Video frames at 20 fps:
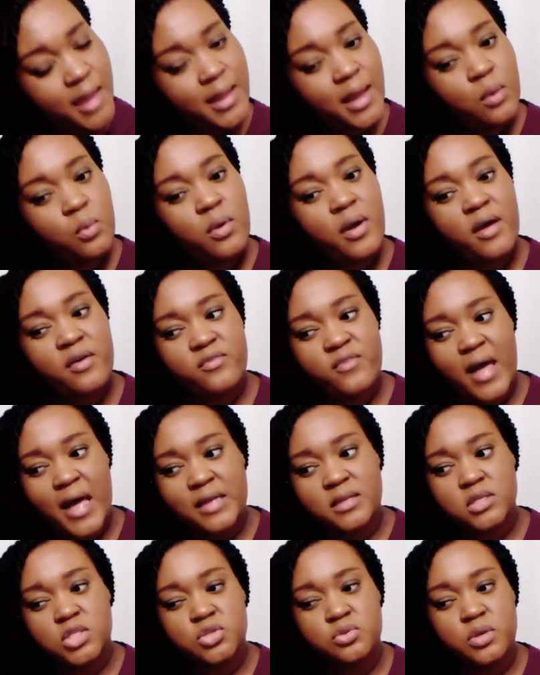And I would
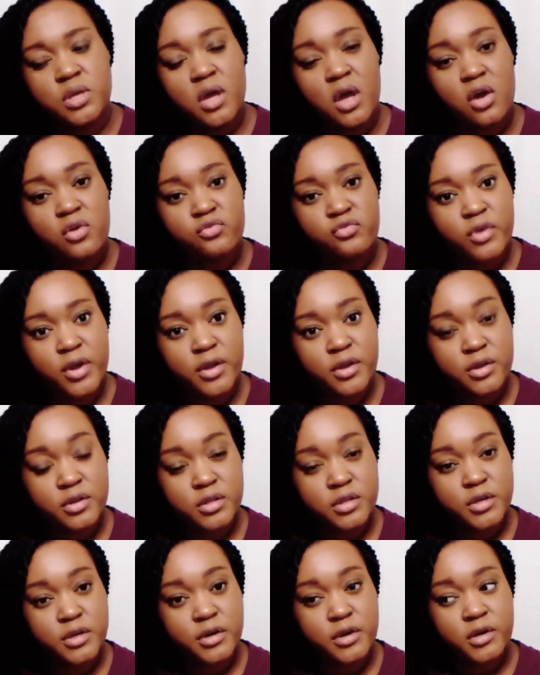advise that you get a
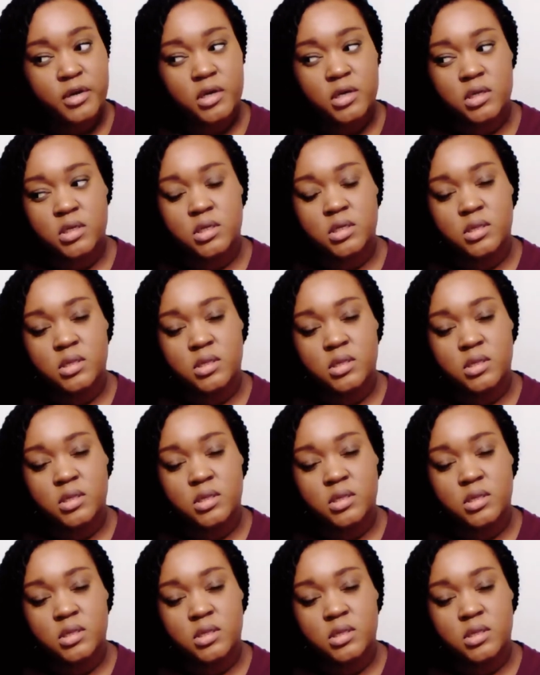regular